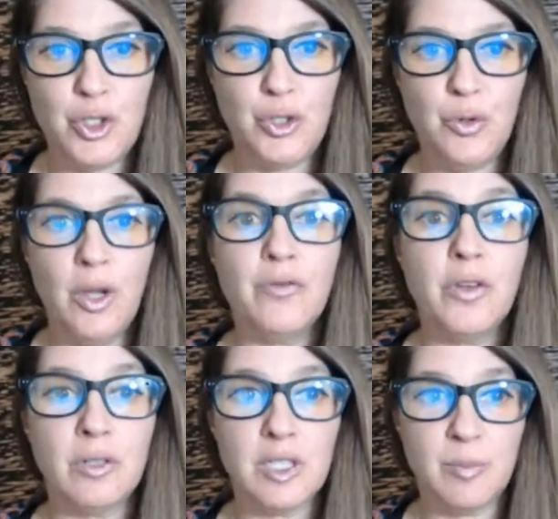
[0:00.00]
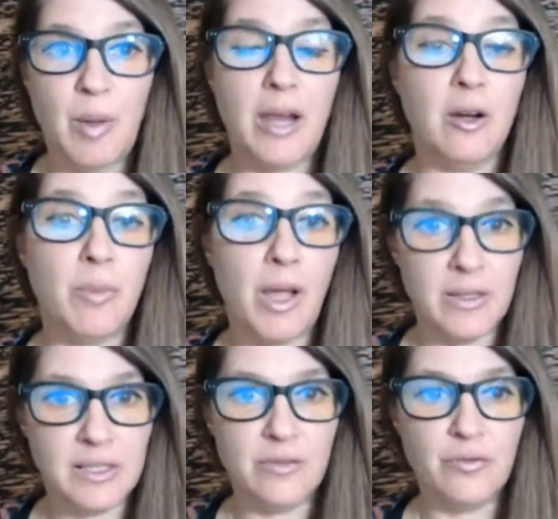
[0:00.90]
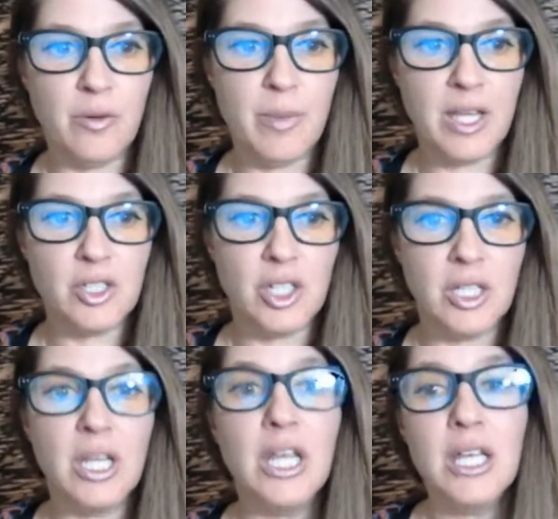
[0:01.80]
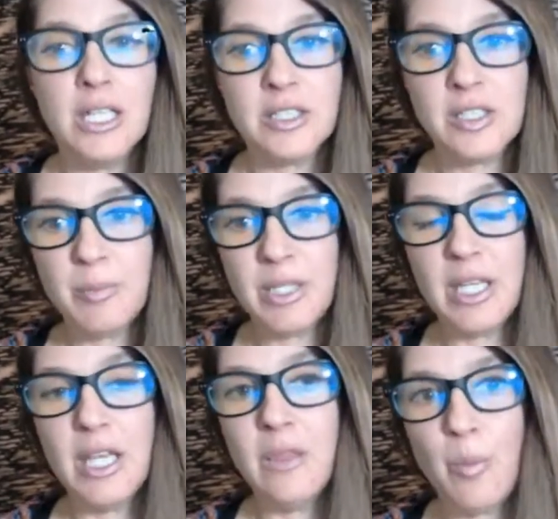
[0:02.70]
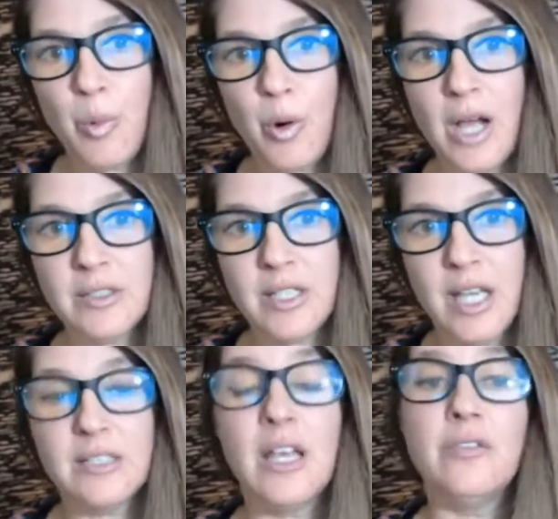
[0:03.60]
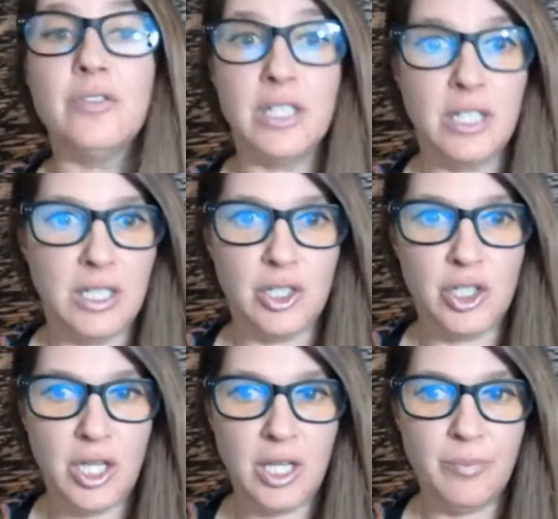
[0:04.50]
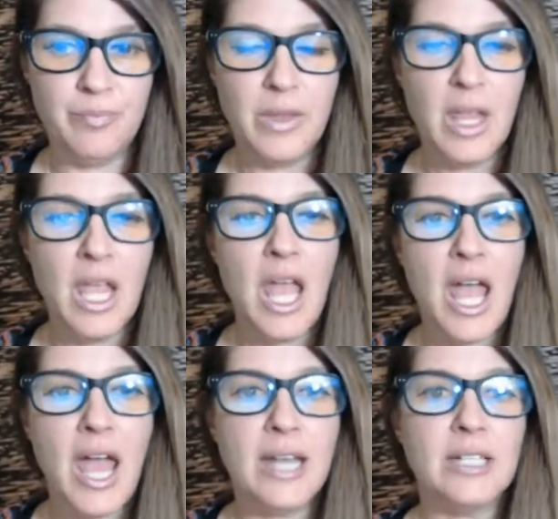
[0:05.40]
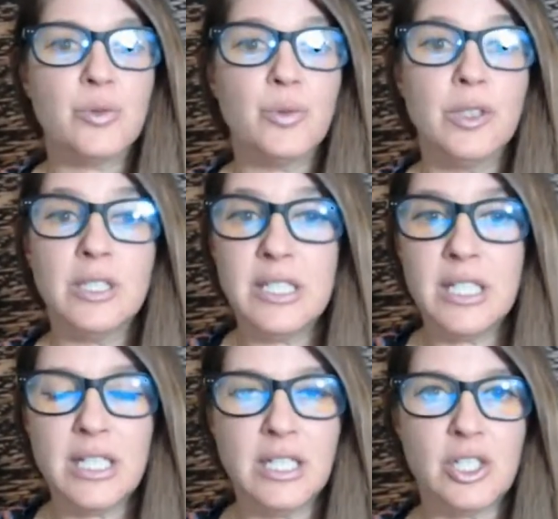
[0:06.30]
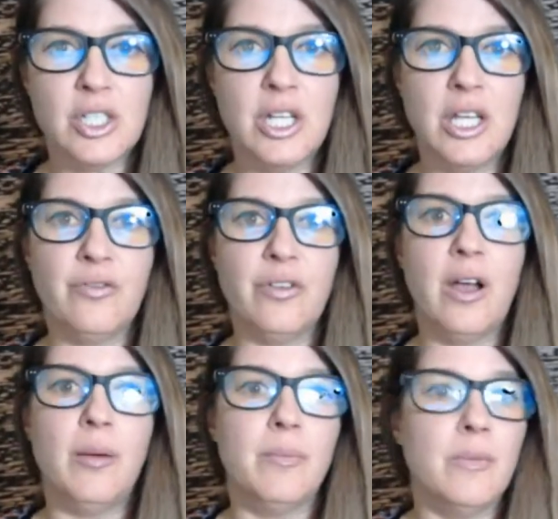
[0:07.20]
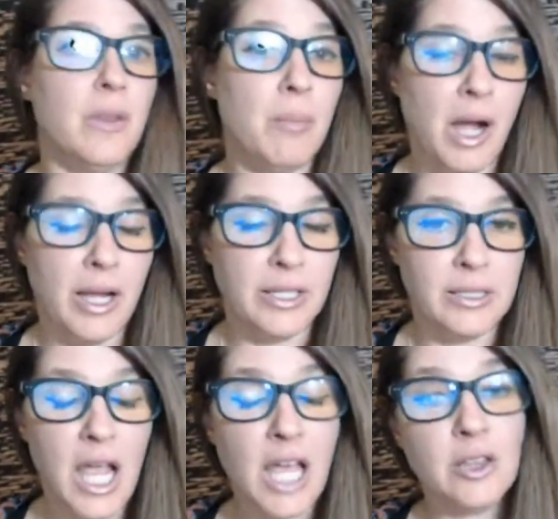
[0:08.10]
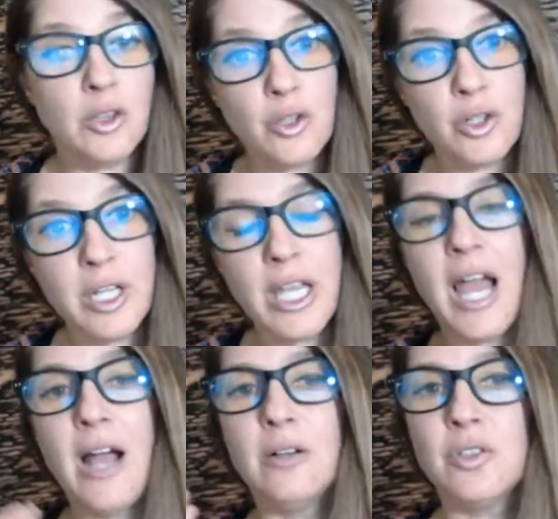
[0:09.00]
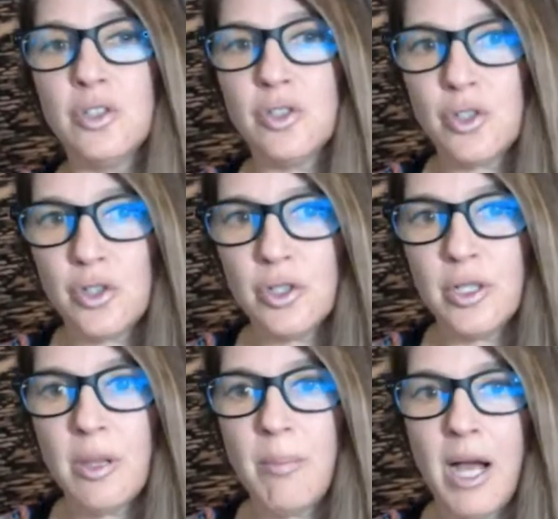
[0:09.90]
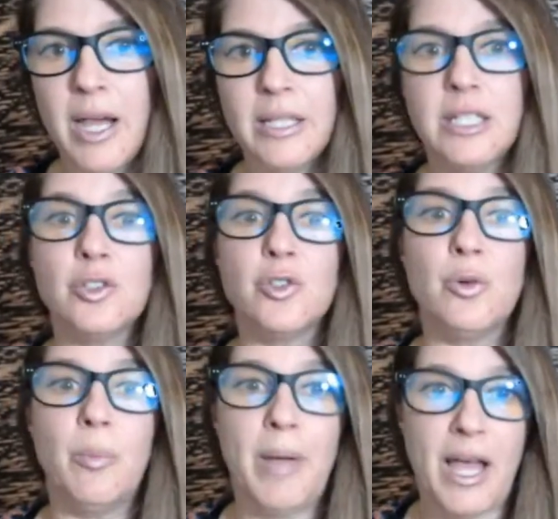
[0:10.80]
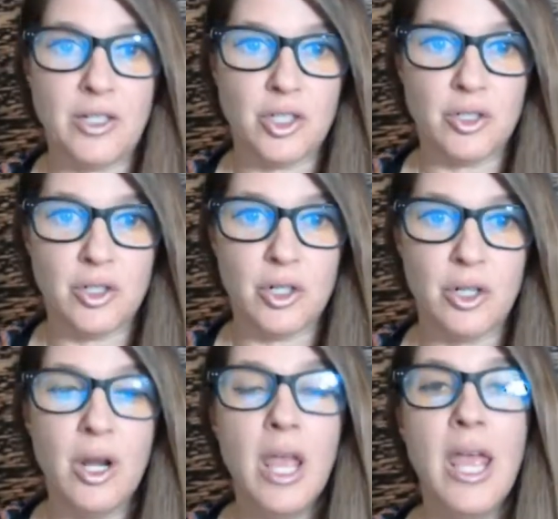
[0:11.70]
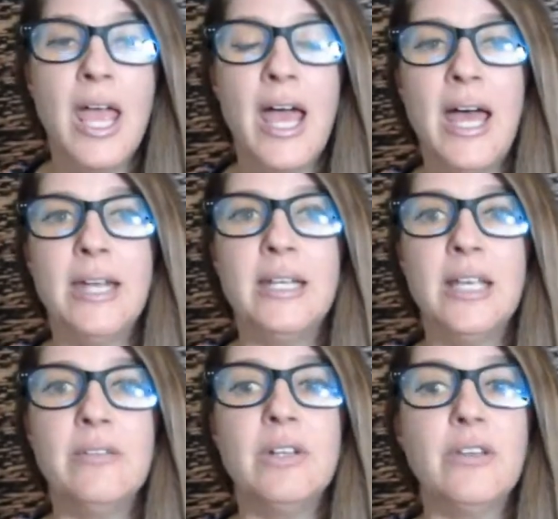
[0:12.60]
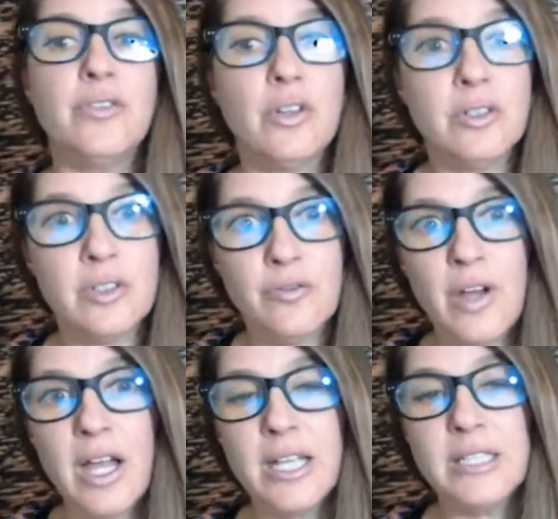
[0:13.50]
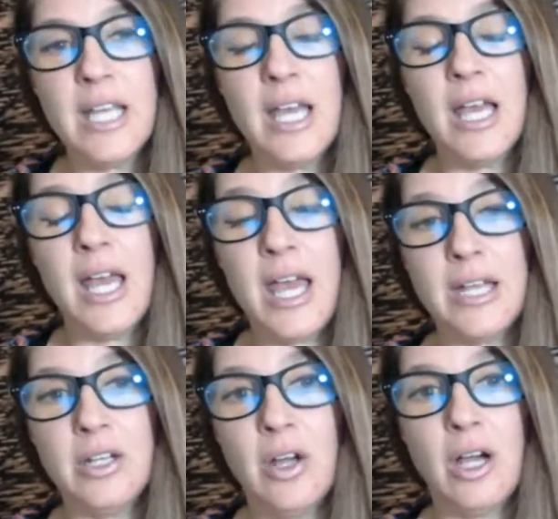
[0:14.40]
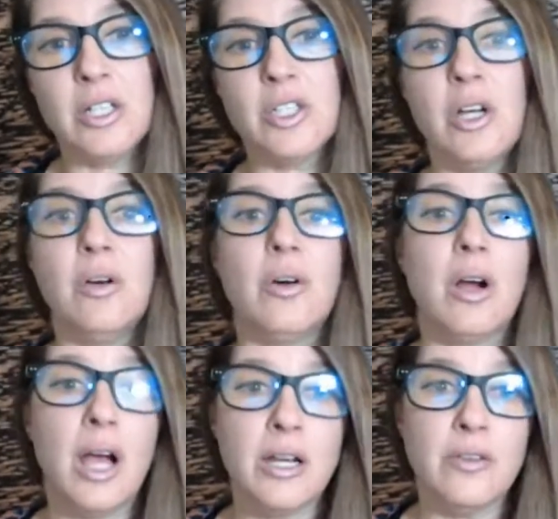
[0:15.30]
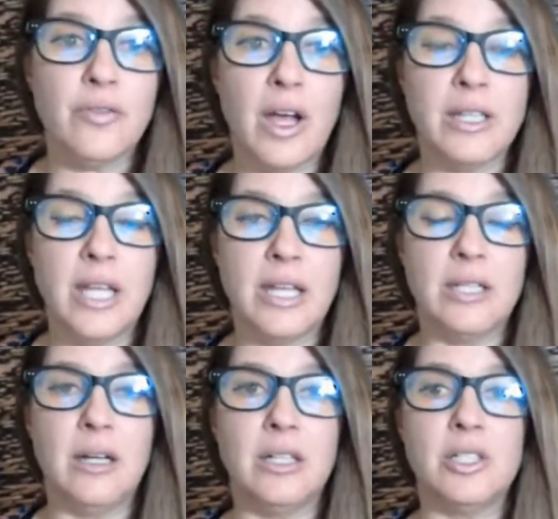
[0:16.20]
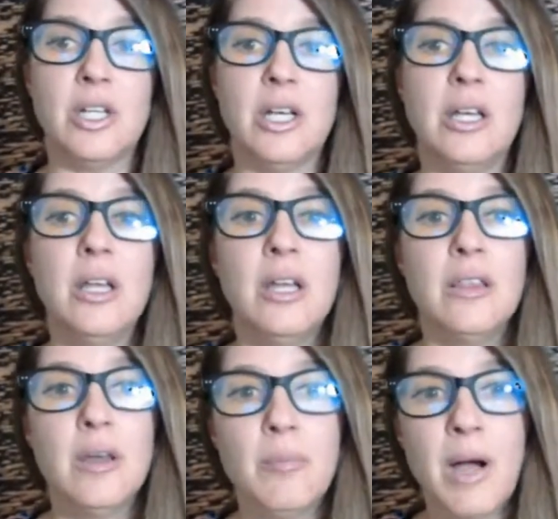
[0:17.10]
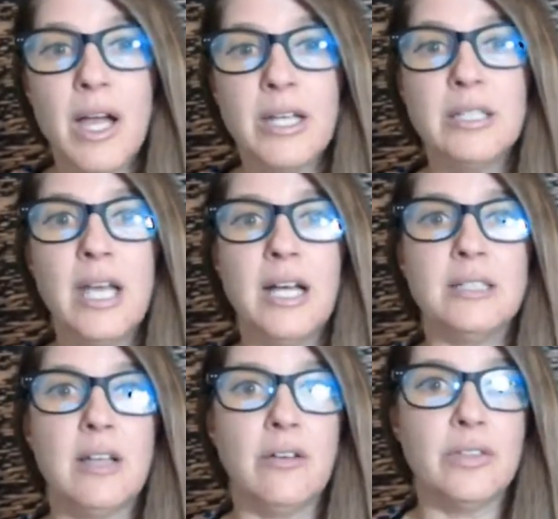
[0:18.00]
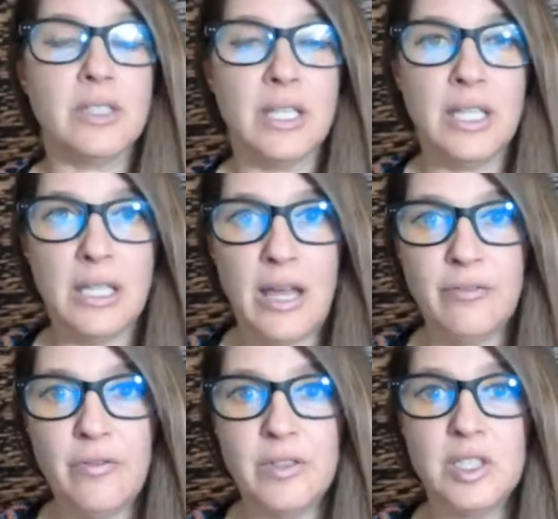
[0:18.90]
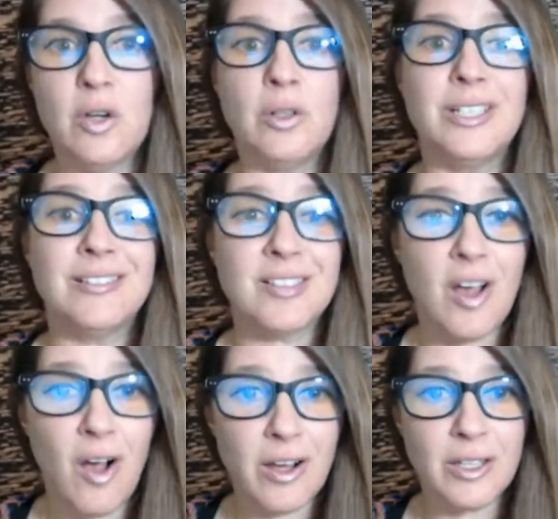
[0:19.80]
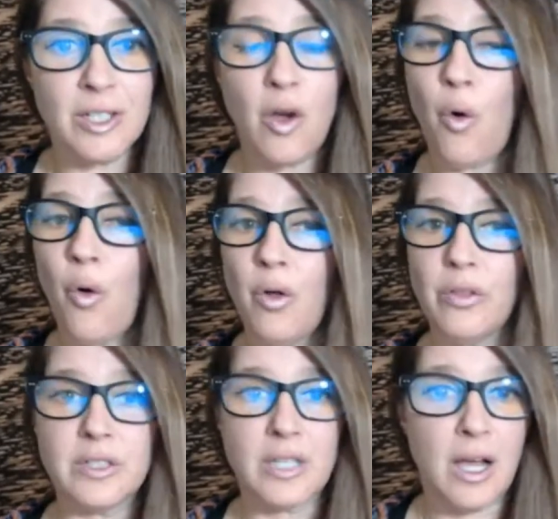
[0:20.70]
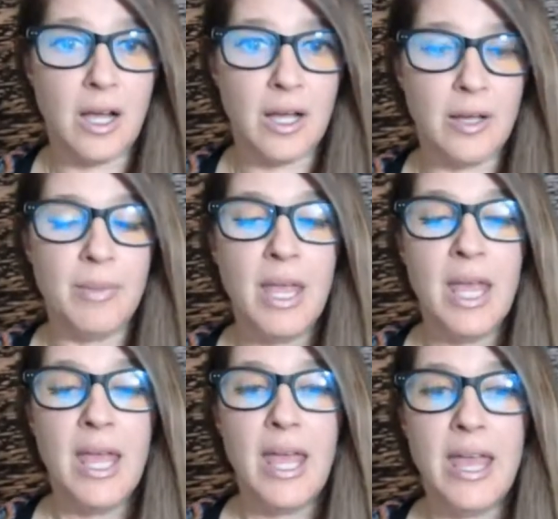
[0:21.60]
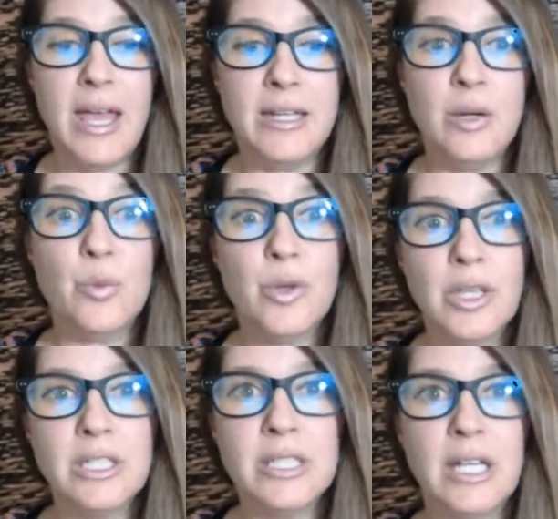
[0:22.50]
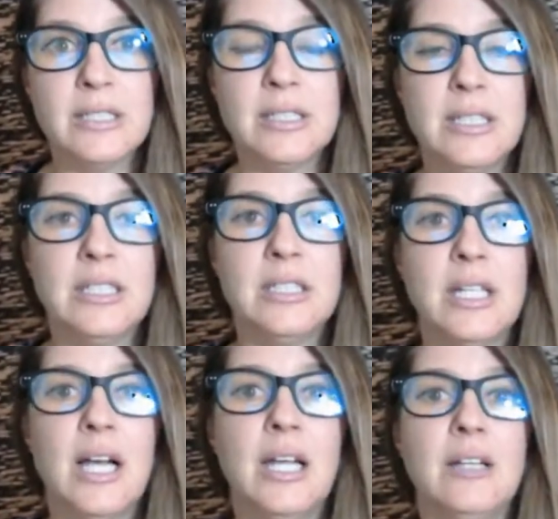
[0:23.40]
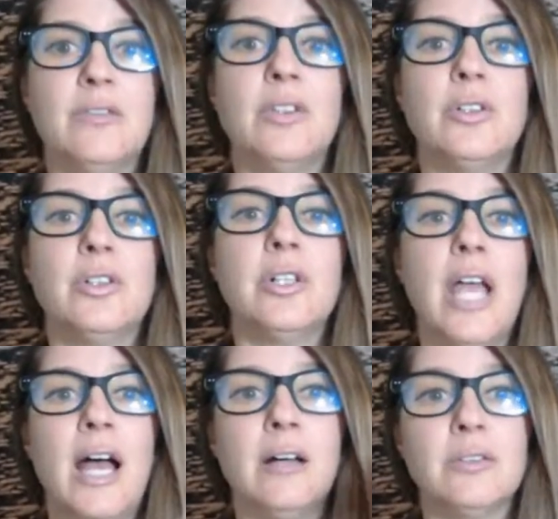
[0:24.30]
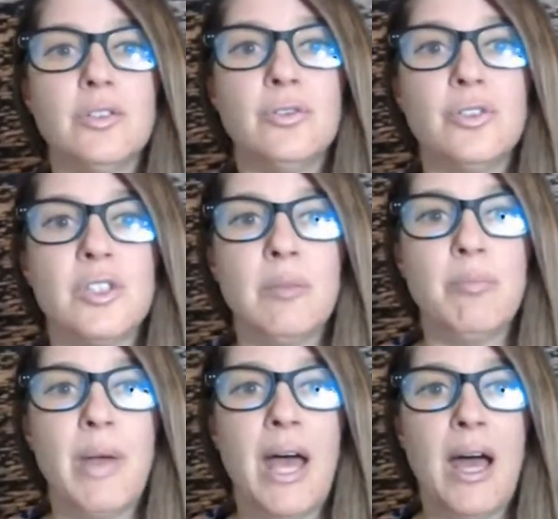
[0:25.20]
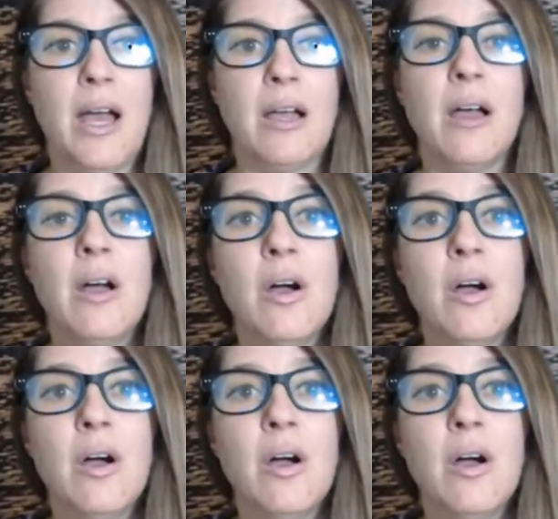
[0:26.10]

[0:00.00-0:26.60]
do if you're inspired by this information is to begin the process of deconditioning. And it's really deconditioning from the mind and learning how to turn the mind into a passenger. And even if you're defined head in ajna or undefined head in ajna, the mind has obviously a life of its own. It's talking all the time. And it really does need to kind of learn how to sit back,